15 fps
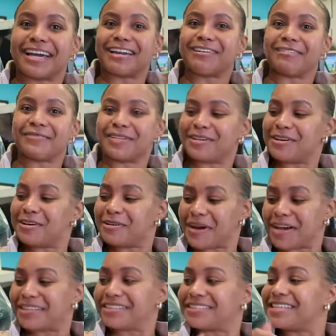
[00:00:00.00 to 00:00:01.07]
I don't even know. I
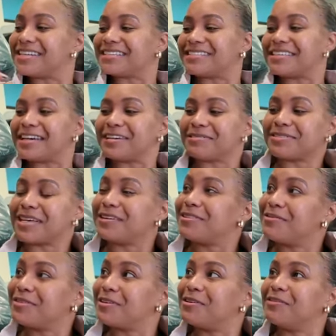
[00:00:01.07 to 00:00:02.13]
had to take a second. I don't
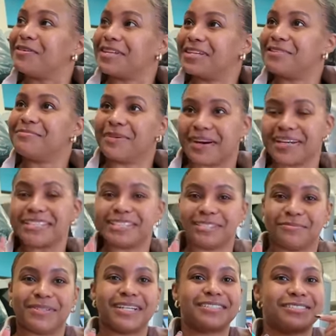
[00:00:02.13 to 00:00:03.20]
even know if I need bonding.
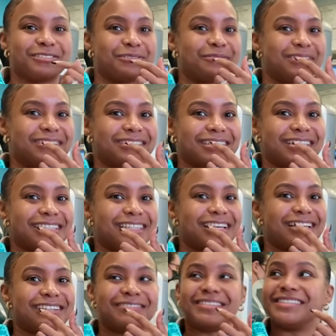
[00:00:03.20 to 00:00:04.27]
Let's so
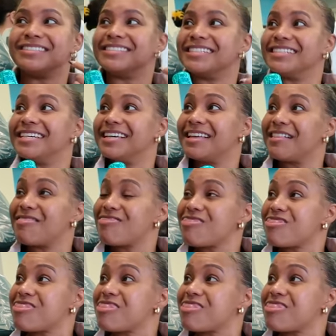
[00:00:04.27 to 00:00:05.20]
you'll look at it